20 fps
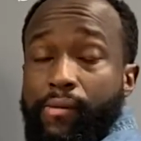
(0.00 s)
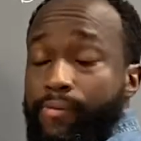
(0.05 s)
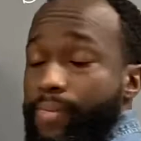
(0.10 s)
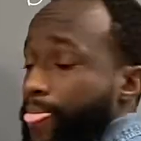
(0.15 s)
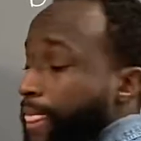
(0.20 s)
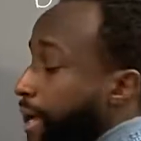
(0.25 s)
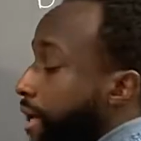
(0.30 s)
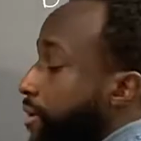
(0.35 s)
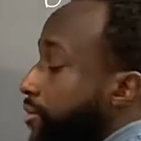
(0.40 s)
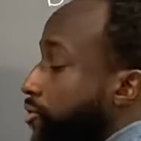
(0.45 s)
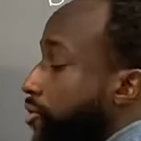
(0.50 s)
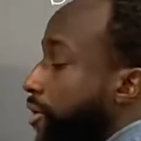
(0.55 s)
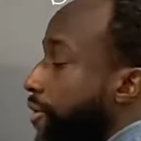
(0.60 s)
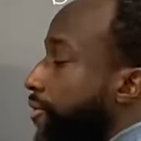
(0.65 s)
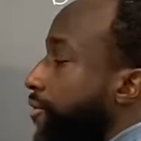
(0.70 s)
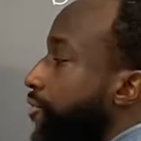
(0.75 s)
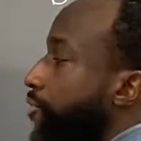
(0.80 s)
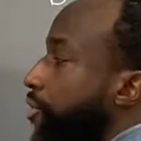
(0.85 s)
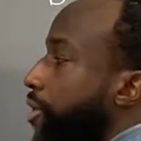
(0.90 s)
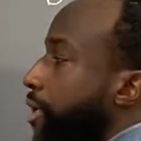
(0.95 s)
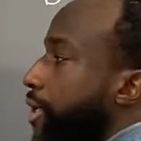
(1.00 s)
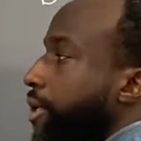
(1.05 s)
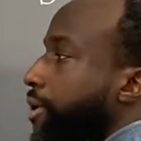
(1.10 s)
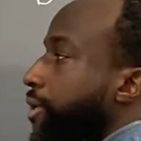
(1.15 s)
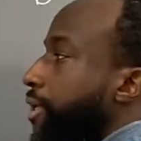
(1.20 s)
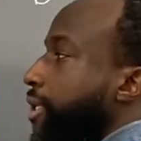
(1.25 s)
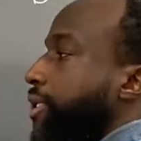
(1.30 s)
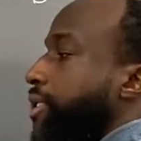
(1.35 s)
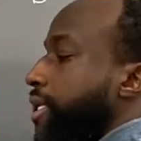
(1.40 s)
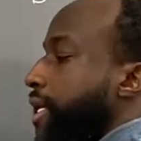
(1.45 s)
Negative 3 over 4. You'll
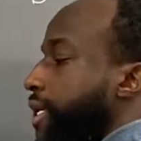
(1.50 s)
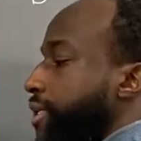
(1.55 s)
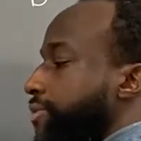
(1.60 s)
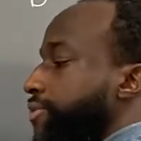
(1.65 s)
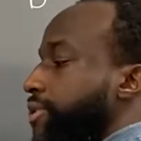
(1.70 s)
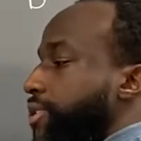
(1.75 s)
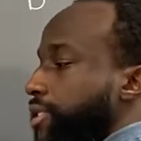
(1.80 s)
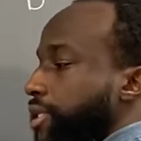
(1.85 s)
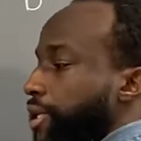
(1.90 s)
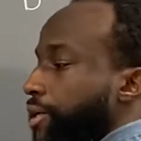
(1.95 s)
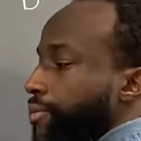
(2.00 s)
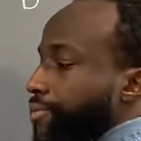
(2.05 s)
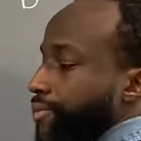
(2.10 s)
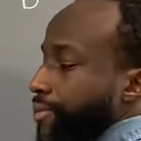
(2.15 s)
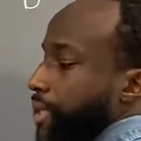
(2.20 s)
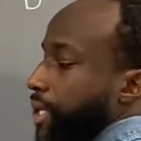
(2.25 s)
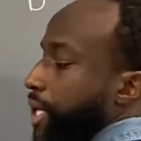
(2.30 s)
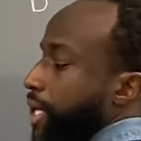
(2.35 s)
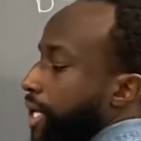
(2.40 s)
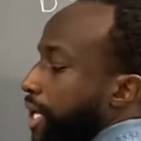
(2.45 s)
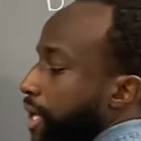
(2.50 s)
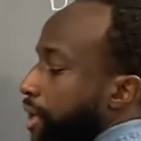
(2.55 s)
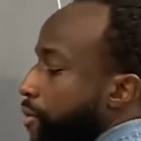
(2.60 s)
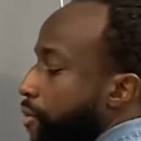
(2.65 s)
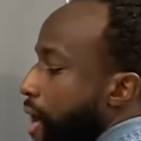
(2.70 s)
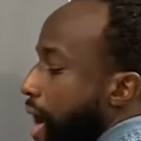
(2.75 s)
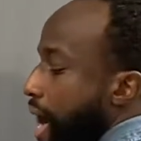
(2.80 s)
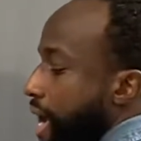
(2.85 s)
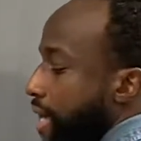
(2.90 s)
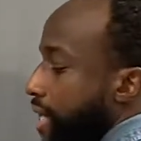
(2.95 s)
need the x for the slope. And then the
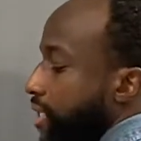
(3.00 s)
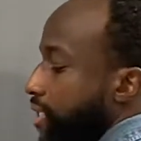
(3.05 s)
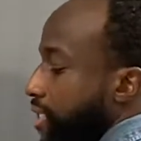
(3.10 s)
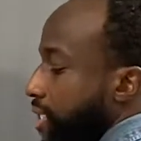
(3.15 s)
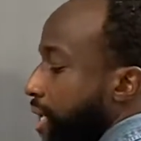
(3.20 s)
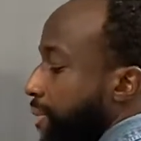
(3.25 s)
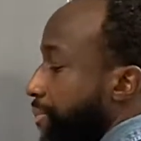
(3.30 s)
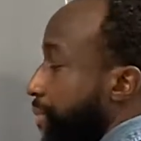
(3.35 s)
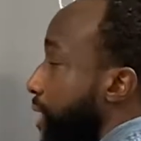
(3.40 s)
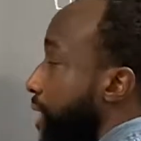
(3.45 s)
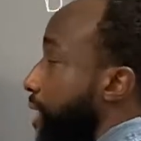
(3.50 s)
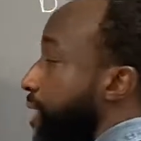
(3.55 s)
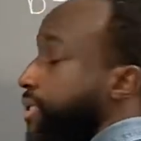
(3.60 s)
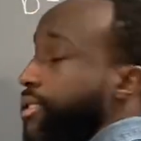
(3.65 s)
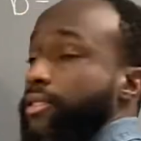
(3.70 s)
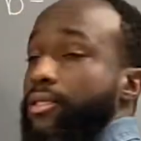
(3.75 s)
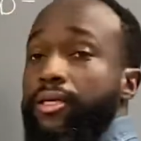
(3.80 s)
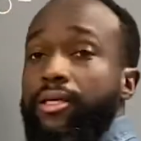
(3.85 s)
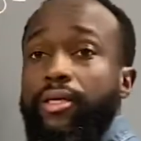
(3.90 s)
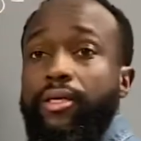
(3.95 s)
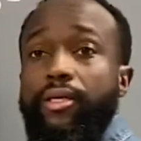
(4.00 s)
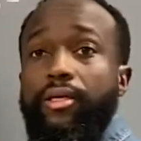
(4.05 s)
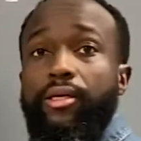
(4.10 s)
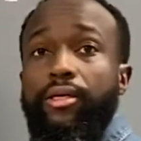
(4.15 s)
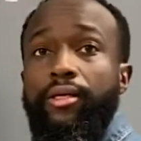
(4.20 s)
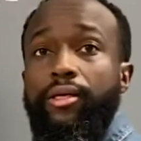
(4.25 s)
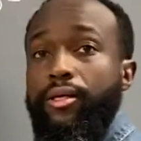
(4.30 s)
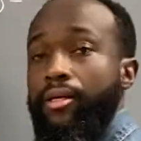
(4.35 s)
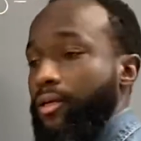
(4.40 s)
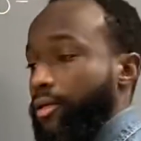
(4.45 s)
y-intercept is? Three.
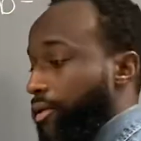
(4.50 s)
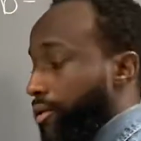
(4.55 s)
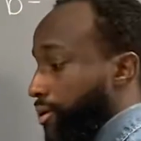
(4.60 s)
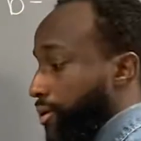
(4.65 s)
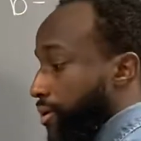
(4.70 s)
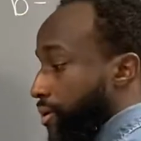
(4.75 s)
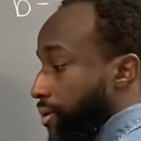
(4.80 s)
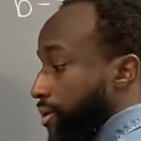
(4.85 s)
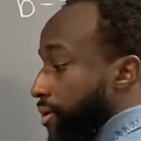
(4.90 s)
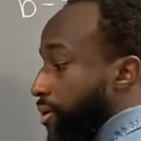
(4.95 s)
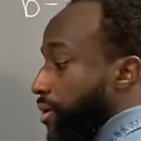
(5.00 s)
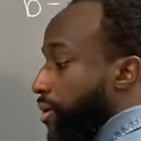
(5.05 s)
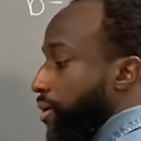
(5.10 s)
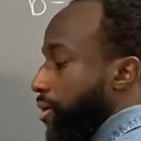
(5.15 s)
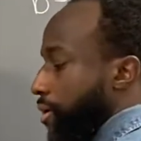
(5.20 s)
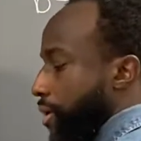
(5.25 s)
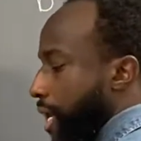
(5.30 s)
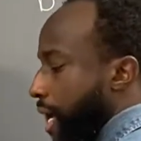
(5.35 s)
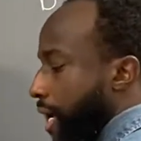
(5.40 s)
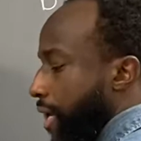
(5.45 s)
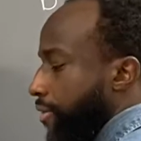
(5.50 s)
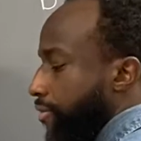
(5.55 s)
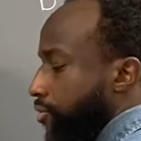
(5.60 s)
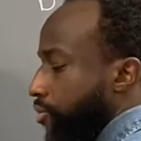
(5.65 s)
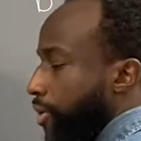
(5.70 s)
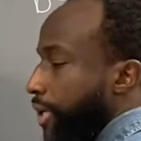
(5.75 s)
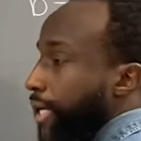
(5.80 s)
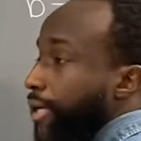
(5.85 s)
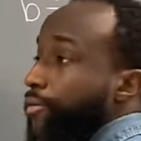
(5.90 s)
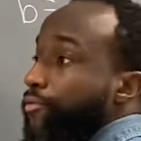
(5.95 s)
Negative
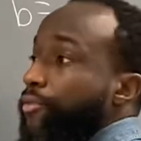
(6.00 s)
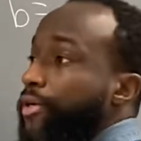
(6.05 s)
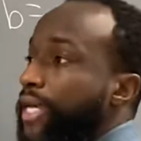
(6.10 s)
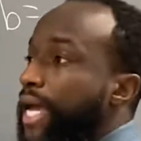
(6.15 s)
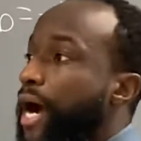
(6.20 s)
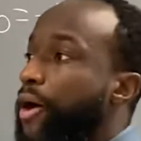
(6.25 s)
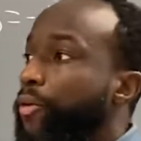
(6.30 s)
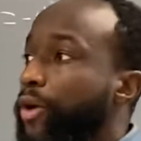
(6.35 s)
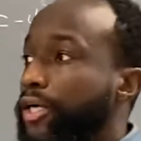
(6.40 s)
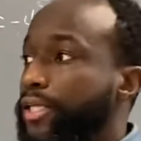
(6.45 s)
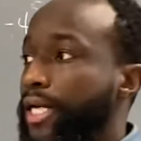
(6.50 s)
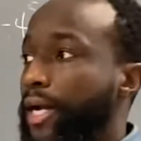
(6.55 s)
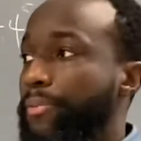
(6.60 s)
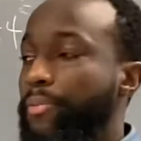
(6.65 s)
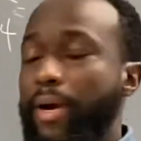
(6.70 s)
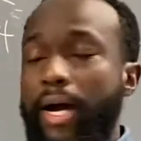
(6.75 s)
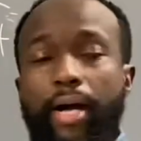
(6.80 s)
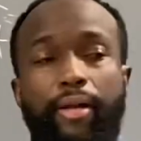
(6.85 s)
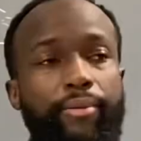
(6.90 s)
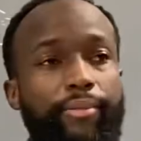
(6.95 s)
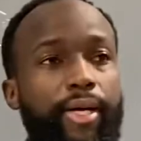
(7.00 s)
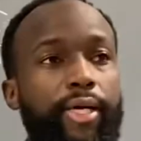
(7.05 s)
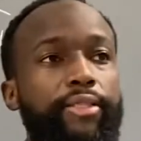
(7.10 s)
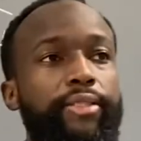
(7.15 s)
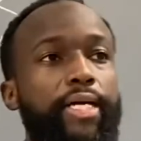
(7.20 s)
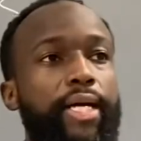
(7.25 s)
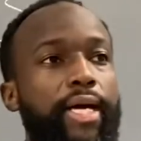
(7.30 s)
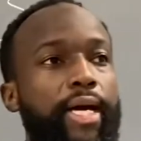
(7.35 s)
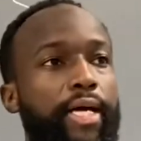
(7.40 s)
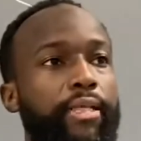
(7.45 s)
3. When y'all worked that problem out,
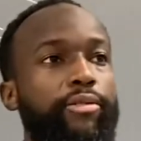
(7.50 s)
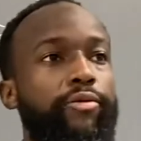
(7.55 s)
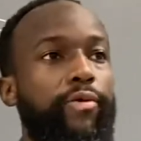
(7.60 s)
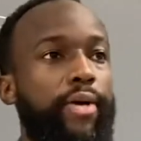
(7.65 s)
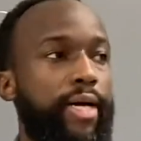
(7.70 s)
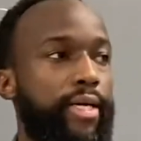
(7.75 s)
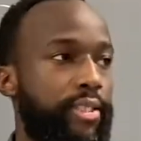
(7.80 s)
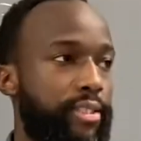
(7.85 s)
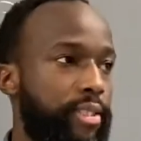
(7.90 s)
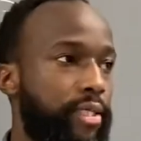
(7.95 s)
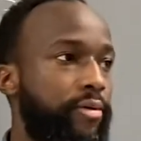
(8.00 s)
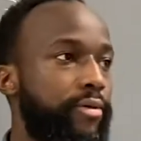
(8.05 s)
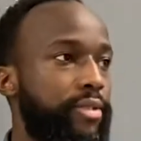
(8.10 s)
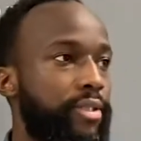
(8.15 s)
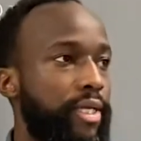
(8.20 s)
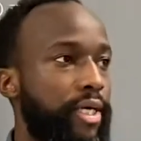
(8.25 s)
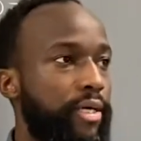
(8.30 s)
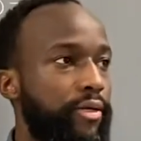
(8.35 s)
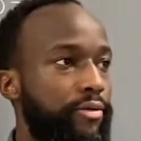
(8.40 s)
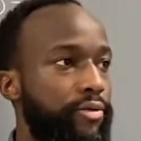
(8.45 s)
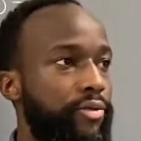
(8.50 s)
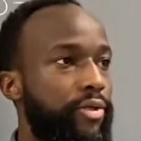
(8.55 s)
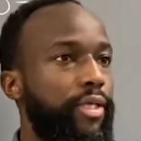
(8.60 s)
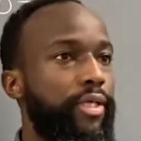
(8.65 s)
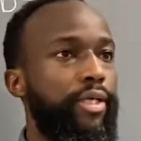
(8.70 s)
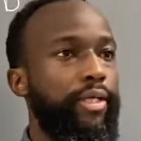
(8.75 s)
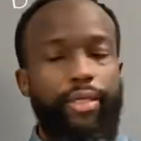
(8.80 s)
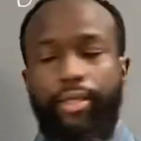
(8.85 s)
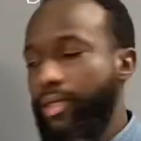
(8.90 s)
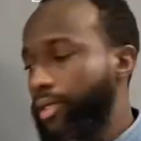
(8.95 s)
y'all got the y-intercept was negative 3.
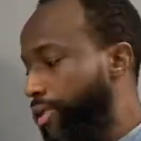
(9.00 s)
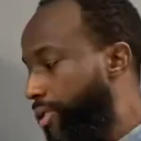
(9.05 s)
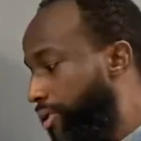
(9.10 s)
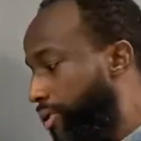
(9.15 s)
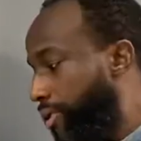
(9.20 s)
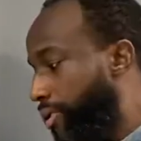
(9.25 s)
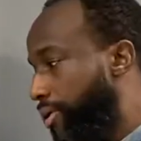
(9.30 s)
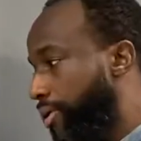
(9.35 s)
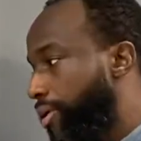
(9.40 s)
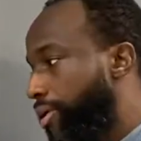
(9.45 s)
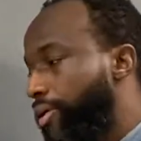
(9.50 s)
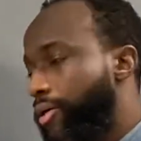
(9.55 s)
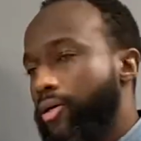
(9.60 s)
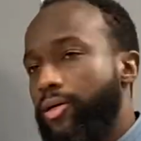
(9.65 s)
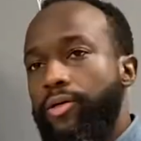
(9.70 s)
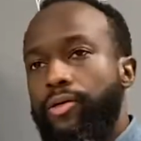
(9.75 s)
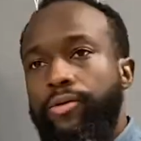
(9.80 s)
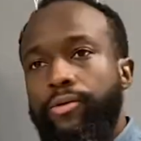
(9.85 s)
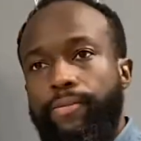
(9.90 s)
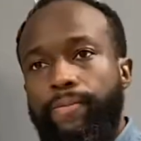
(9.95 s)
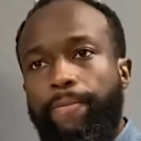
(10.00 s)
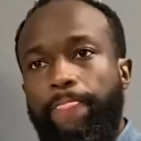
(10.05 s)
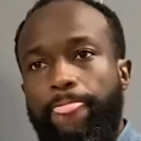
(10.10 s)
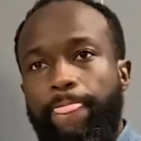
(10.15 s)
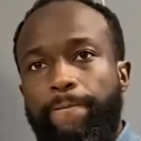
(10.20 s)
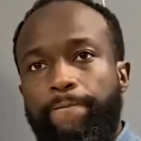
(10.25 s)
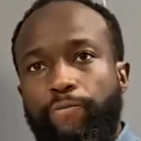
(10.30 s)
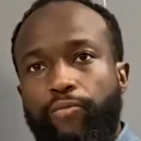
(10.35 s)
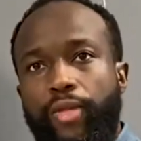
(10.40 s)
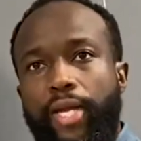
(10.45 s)
Cool?
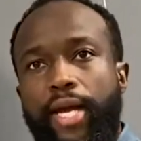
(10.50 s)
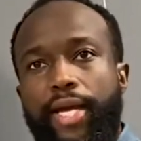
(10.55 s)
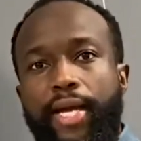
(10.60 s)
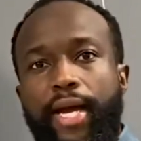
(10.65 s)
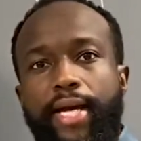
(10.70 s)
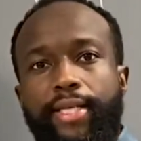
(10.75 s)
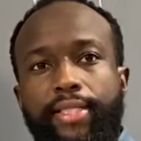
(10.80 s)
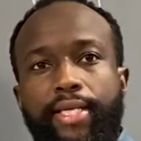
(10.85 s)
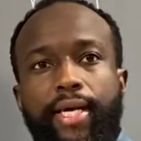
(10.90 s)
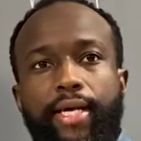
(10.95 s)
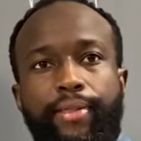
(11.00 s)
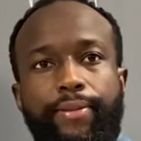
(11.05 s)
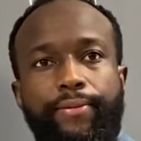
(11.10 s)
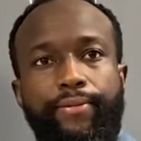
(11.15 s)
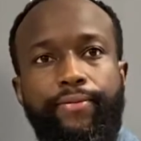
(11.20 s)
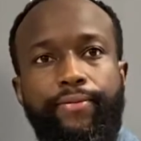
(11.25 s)
Y'all got that?